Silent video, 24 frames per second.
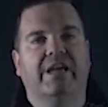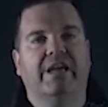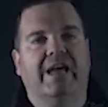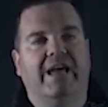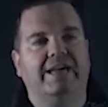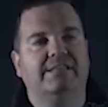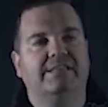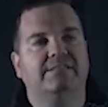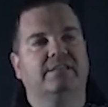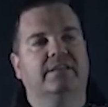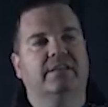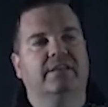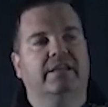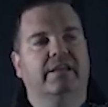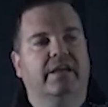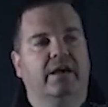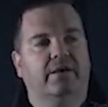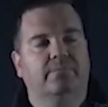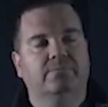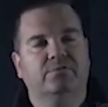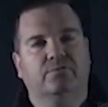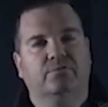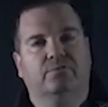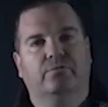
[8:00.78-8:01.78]
acid. It
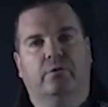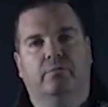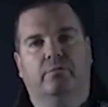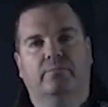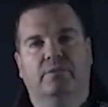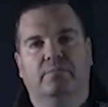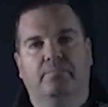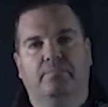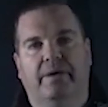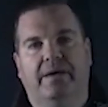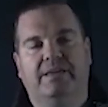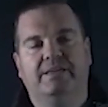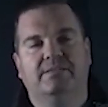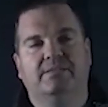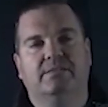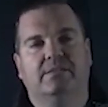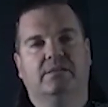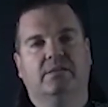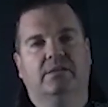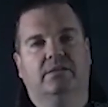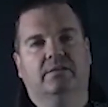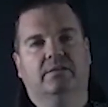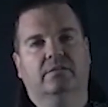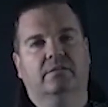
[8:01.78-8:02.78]
comes from the base
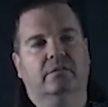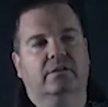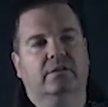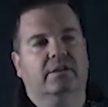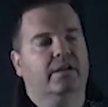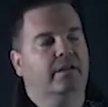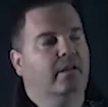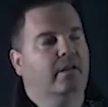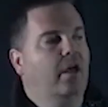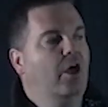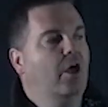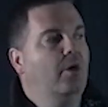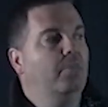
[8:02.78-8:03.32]
here, okay?